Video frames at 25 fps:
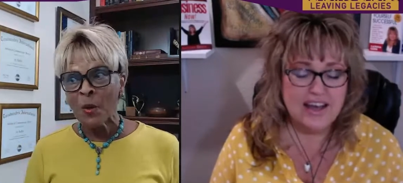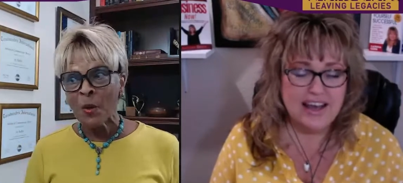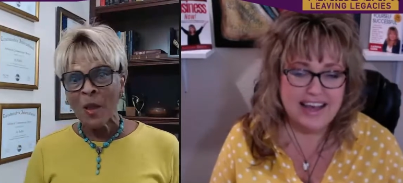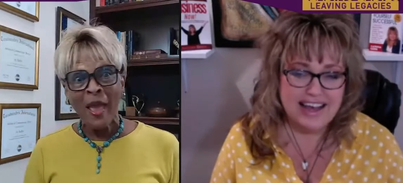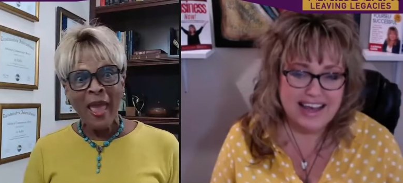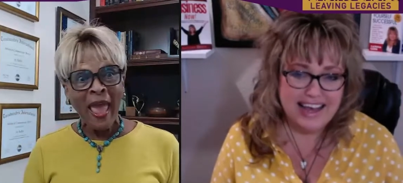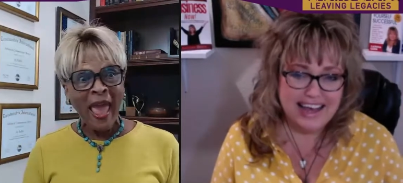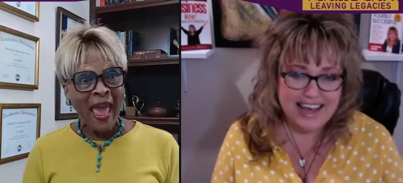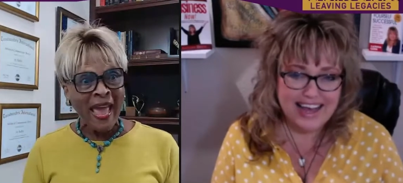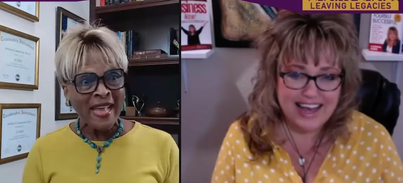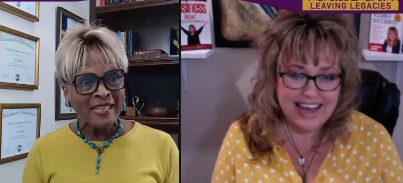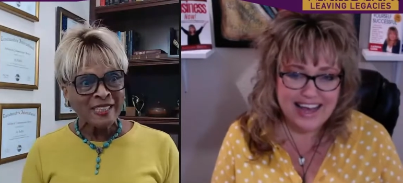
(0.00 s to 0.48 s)

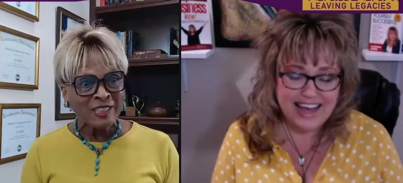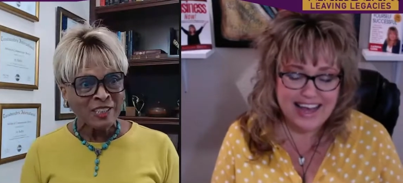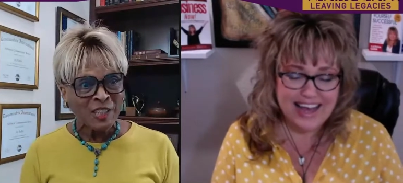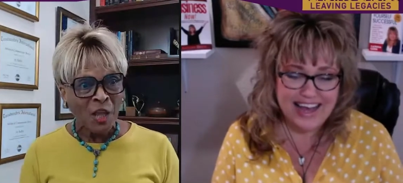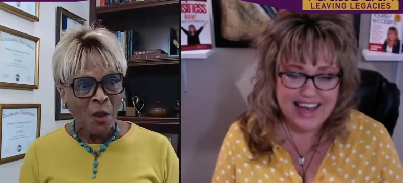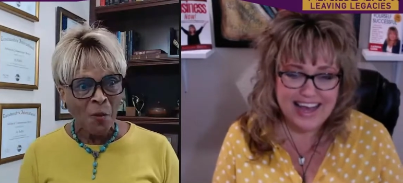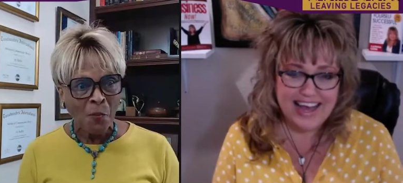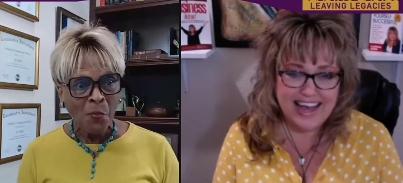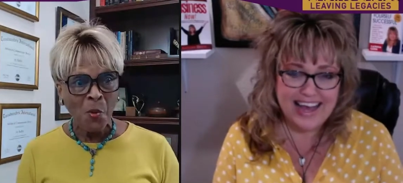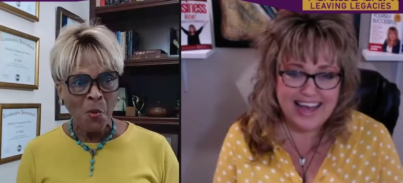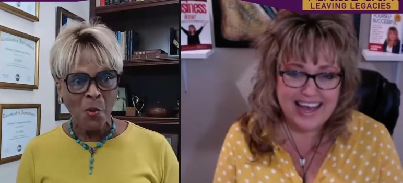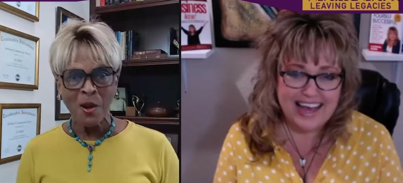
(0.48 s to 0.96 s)
Speaker 1: at
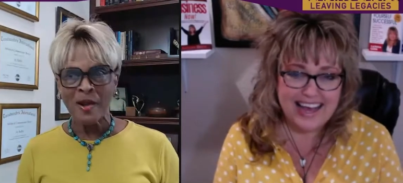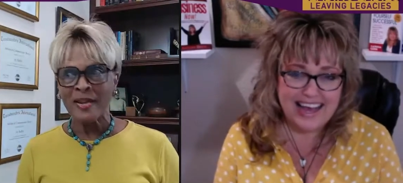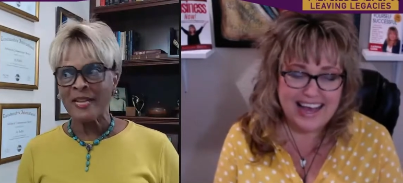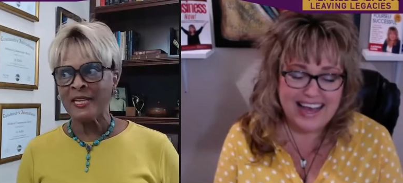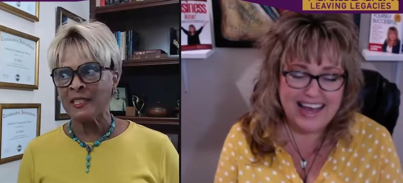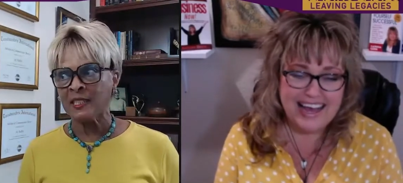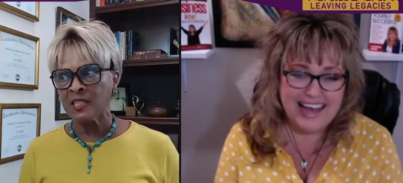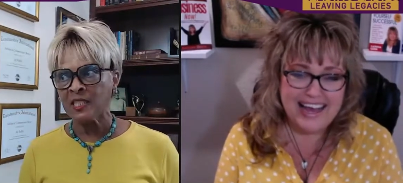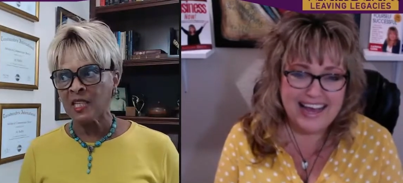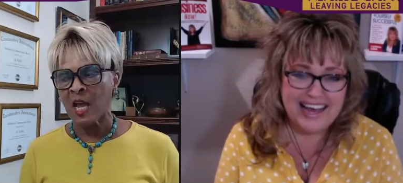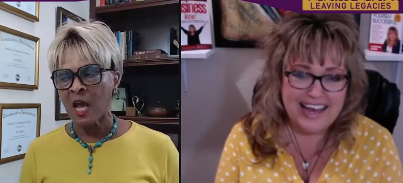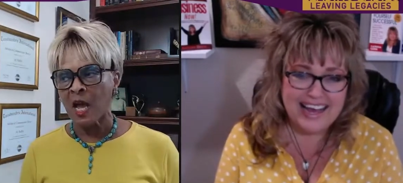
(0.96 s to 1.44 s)
some point in
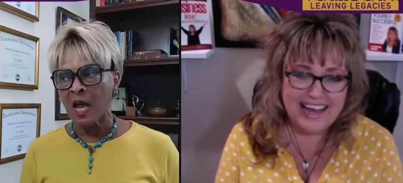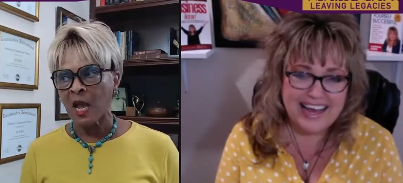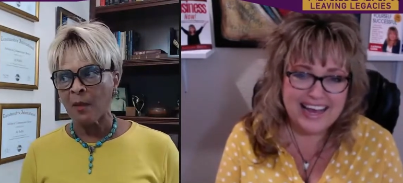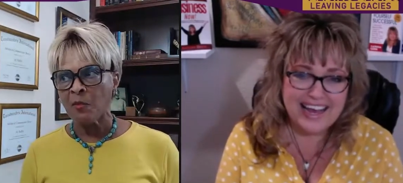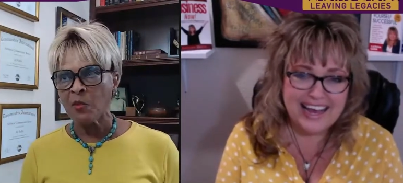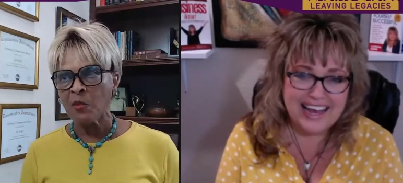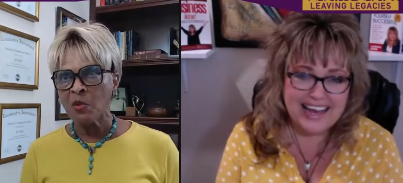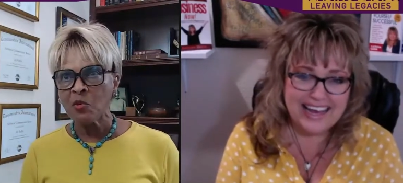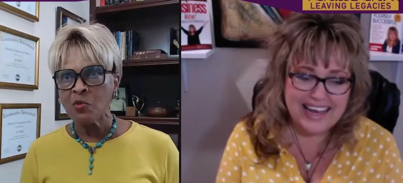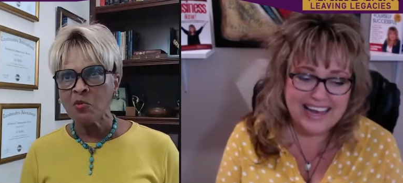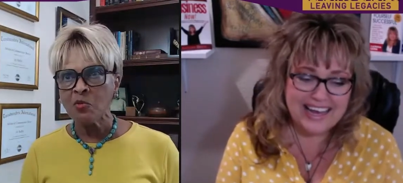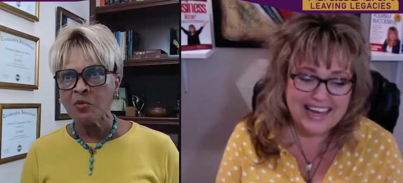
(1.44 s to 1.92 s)
time,
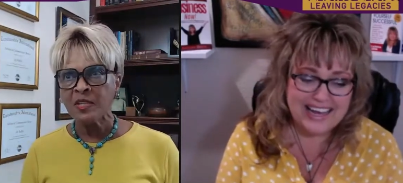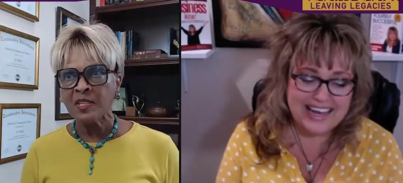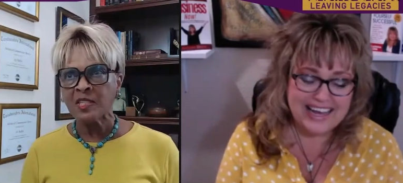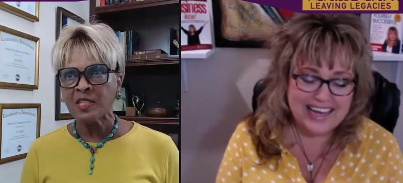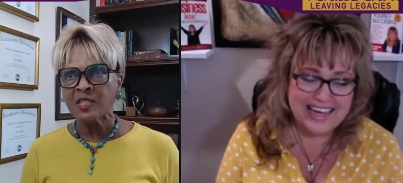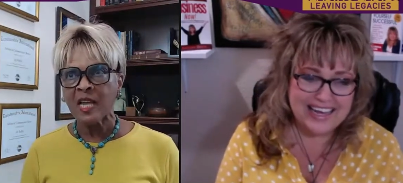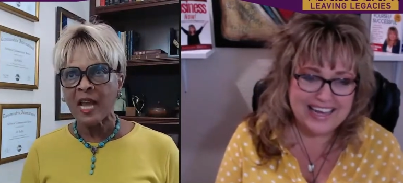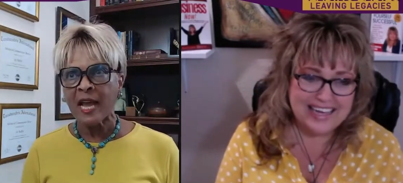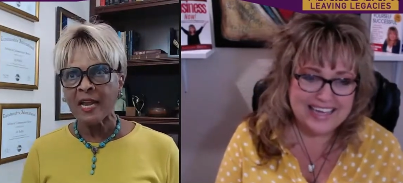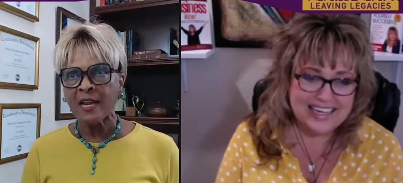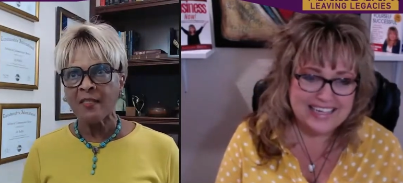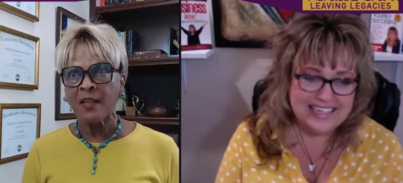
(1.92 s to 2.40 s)
you
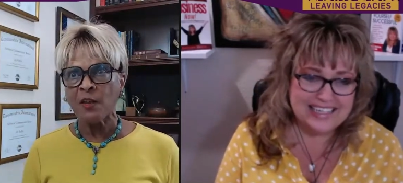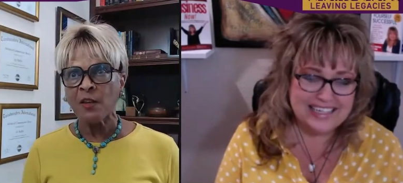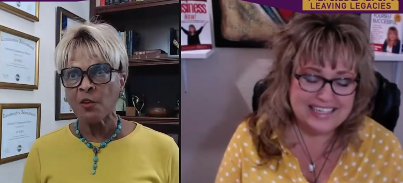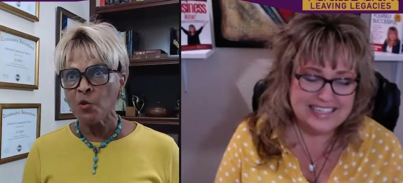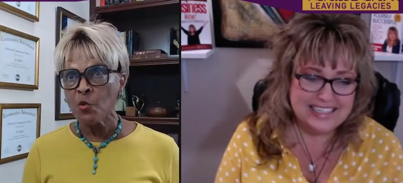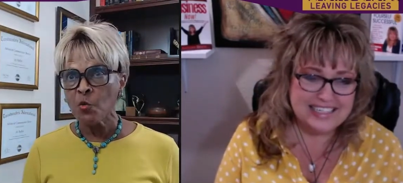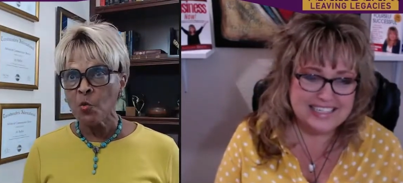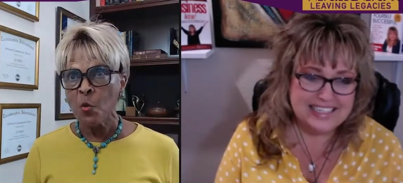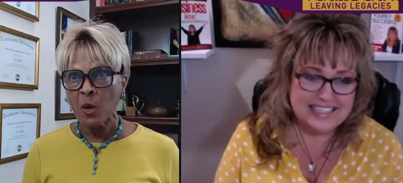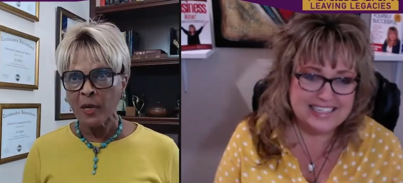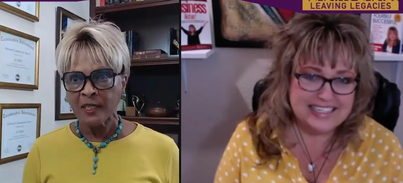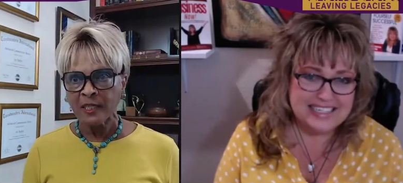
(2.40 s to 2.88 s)
decided that you
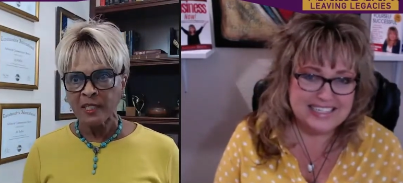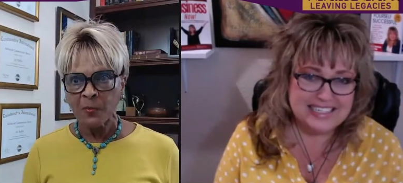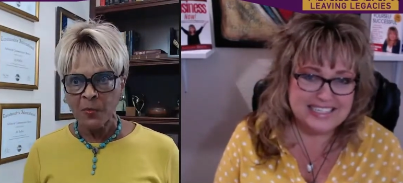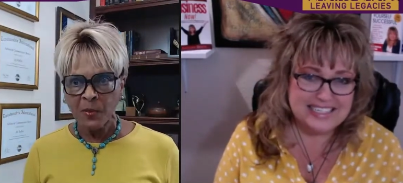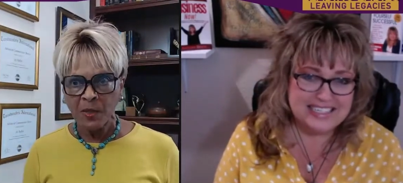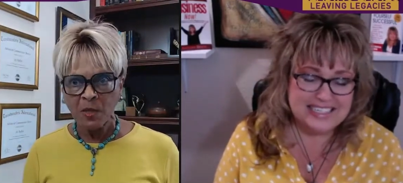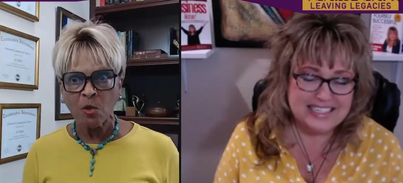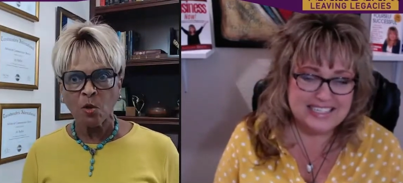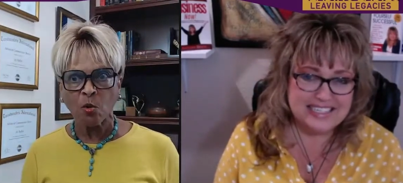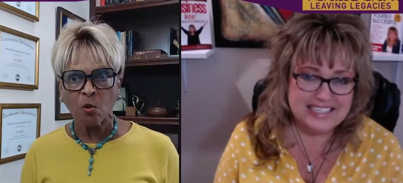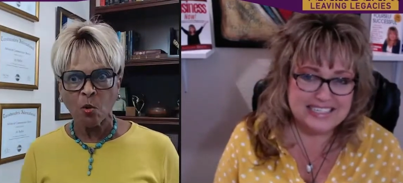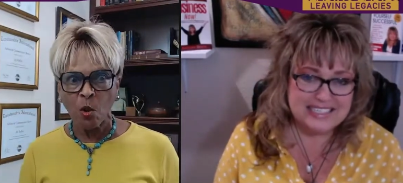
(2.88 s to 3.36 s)
wanted to be
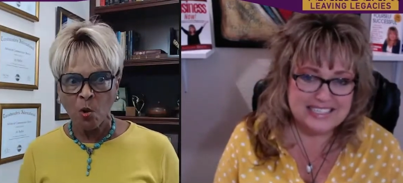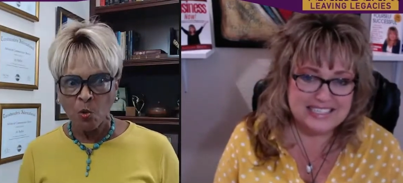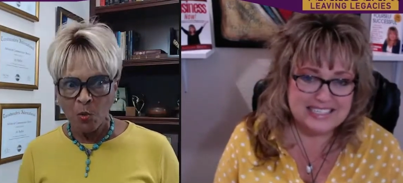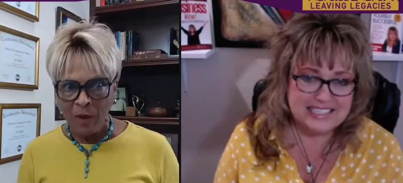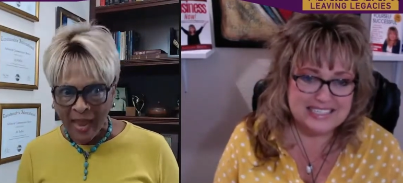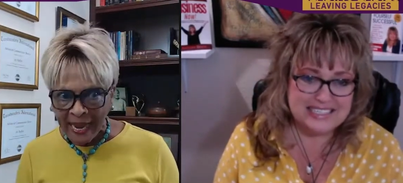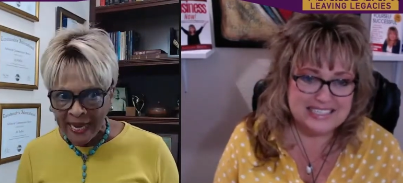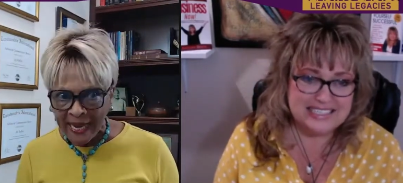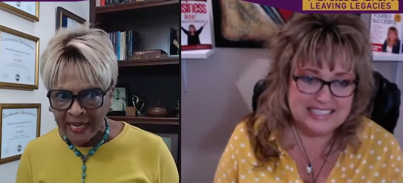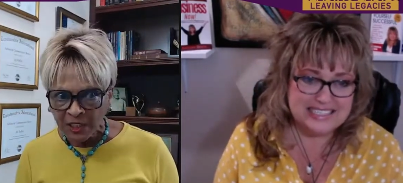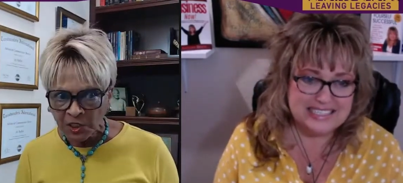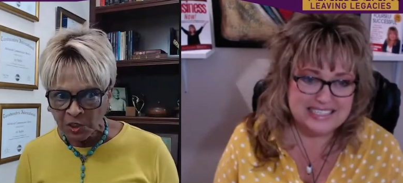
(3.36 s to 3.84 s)
your own
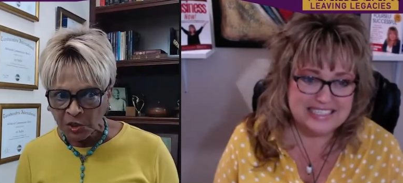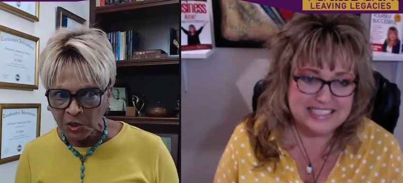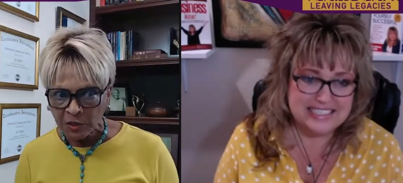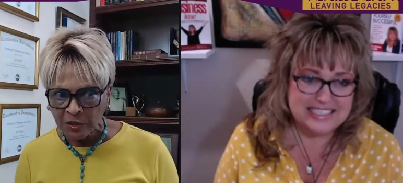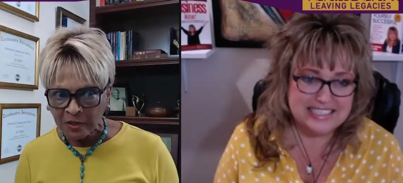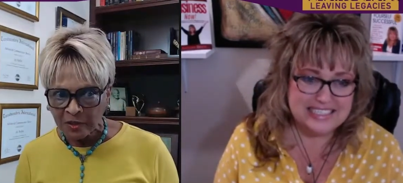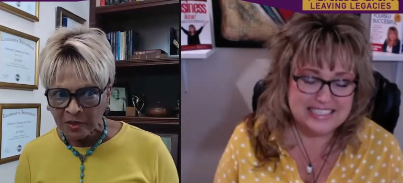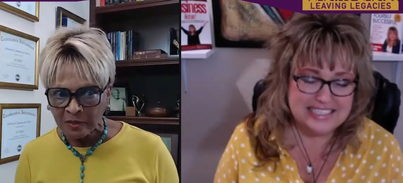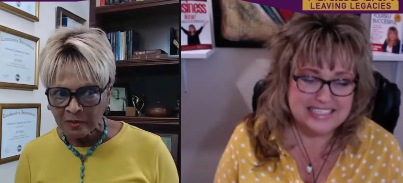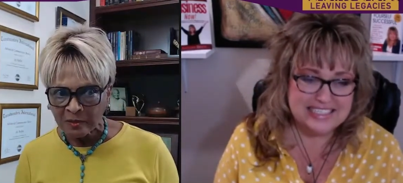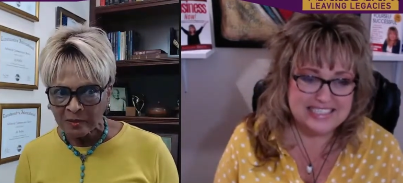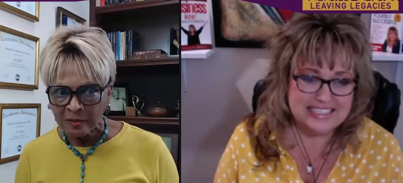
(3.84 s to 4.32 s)

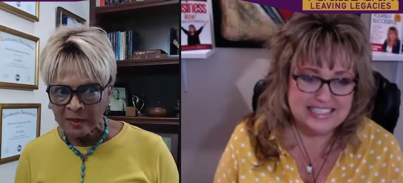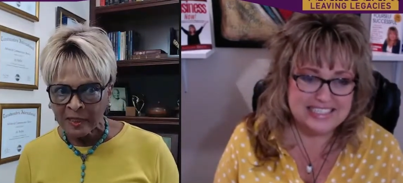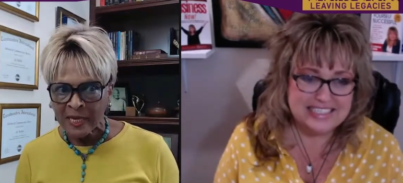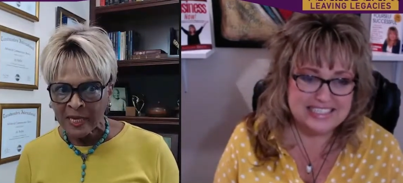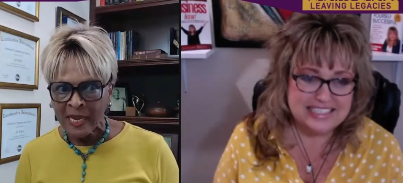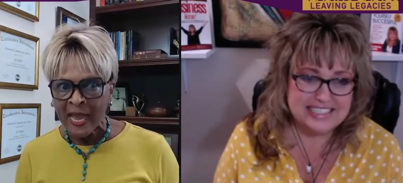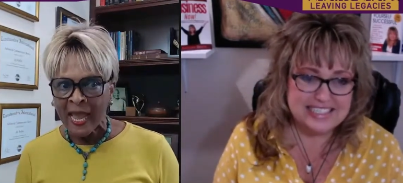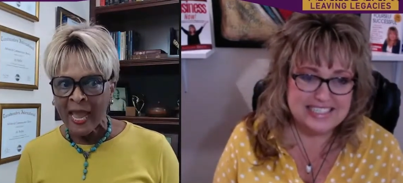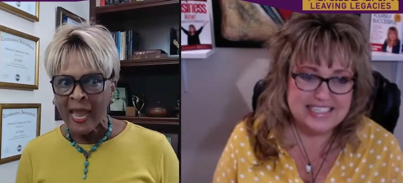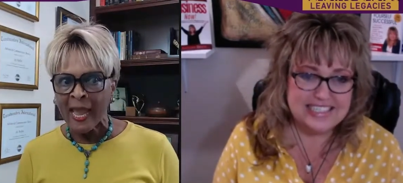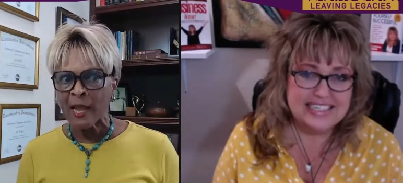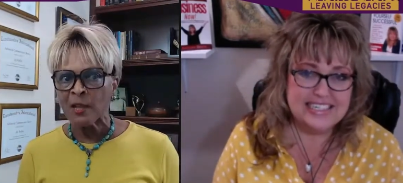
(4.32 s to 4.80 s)
agent
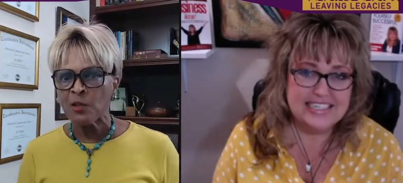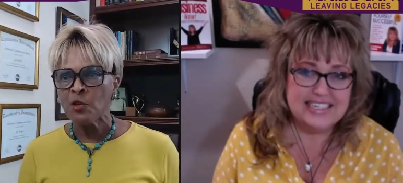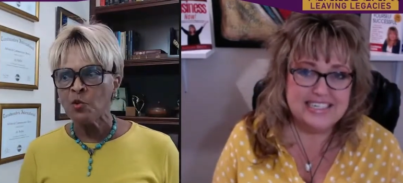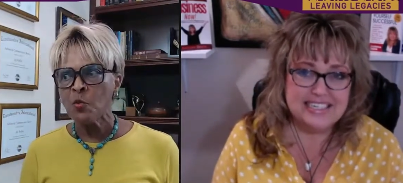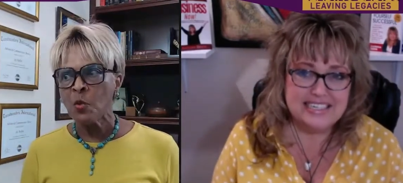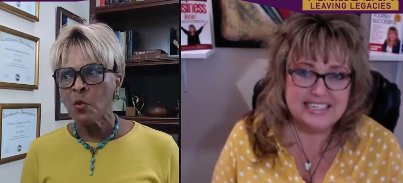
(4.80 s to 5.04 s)
and you